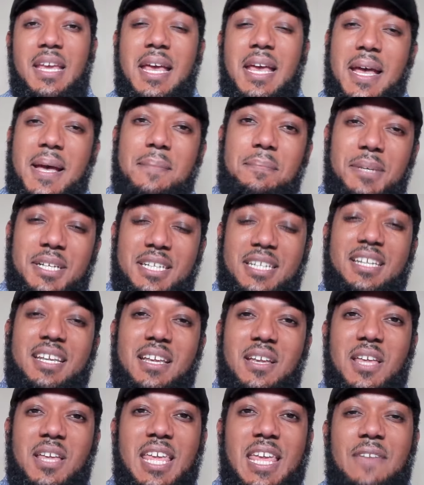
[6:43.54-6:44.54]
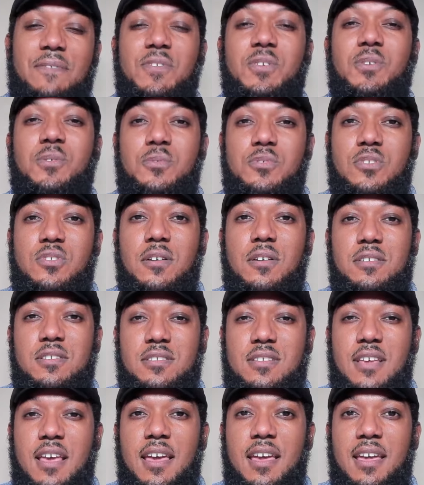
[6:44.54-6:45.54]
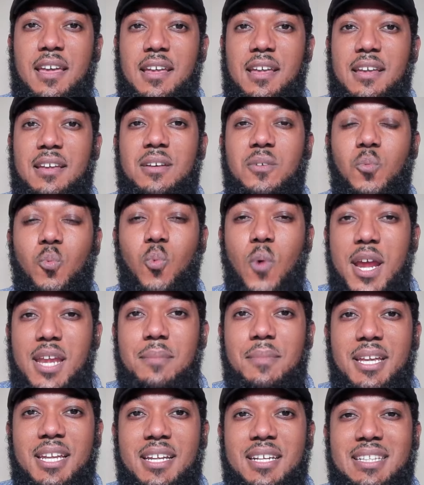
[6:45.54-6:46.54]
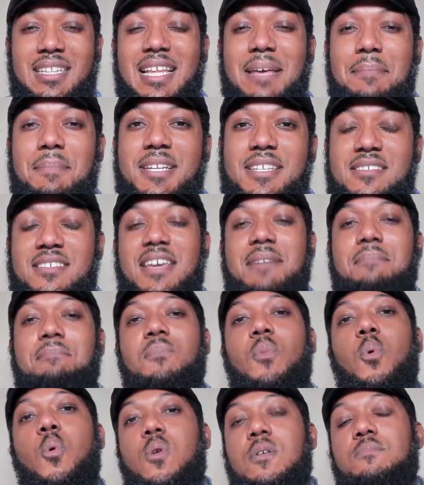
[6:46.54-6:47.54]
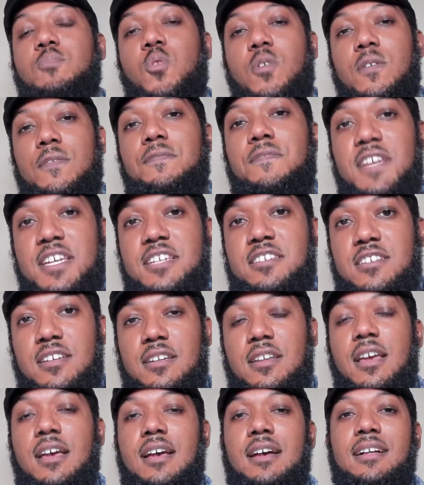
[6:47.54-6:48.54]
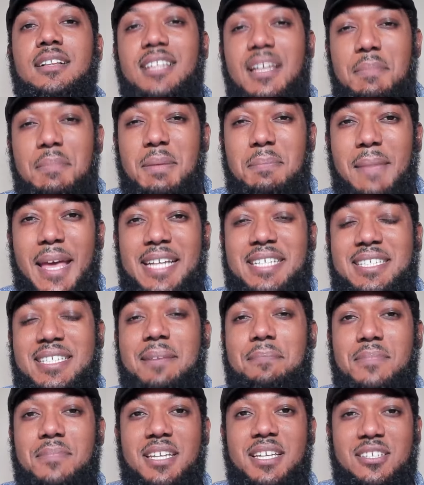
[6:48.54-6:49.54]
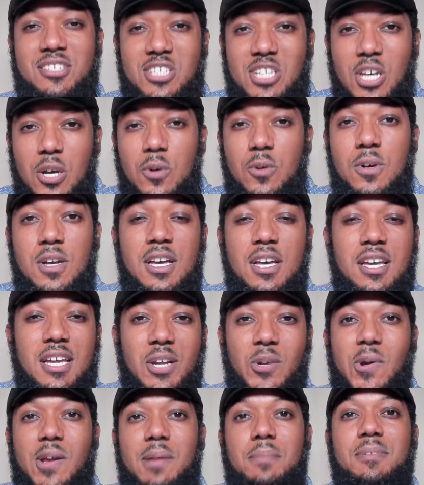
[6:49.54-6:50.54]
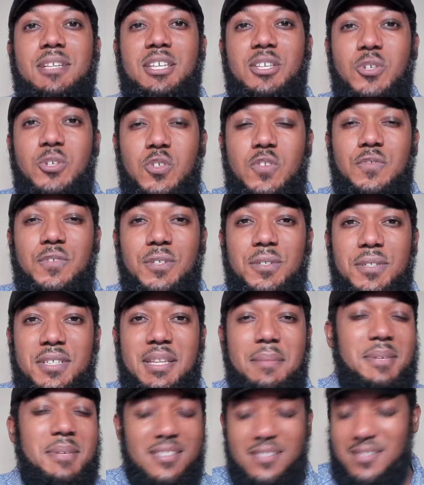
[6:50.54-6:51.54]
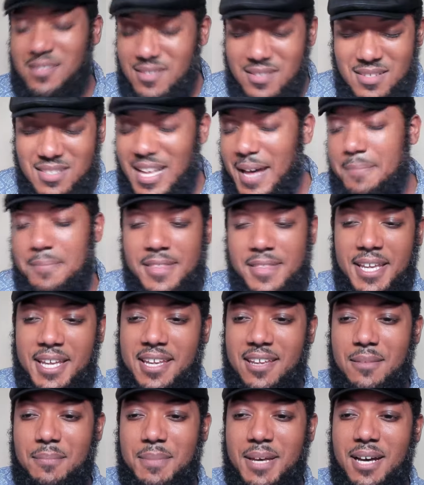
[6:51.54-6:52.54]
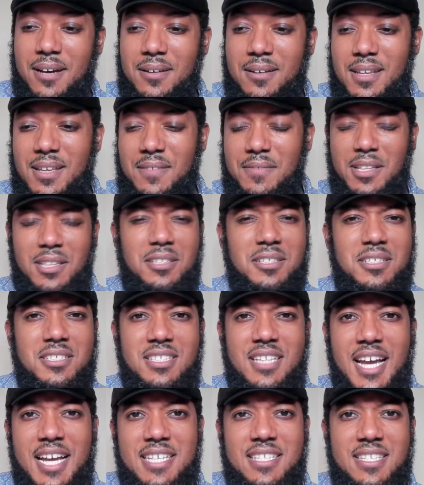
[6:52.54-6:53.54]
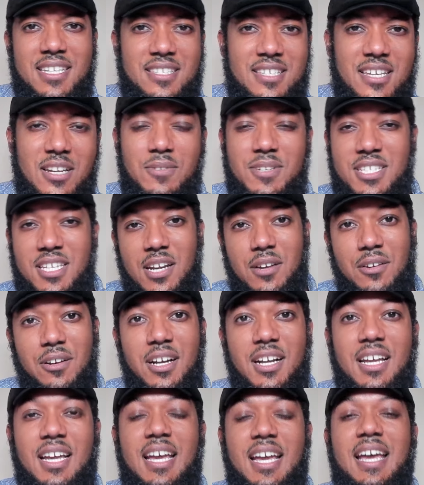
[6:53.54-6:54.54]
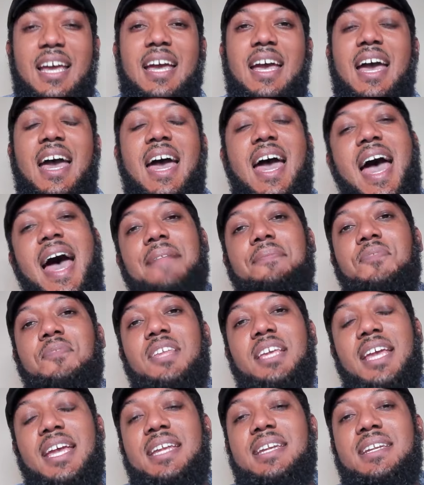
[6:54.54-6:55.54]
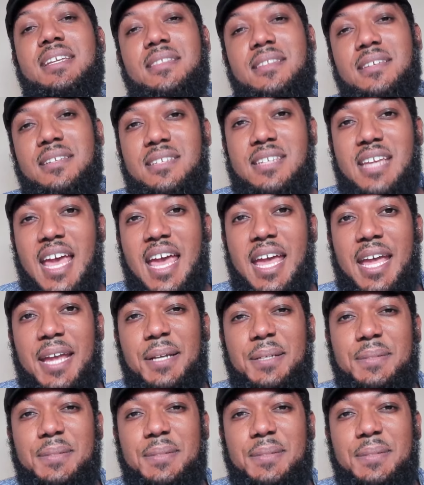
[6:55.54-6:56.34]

But if you start saying, wait a minute, let me just get more and more efficient. Let me make something so incredibly useful. And let me just stop thinking about if it looks nice, et cetera, et cetera. At the end of the day,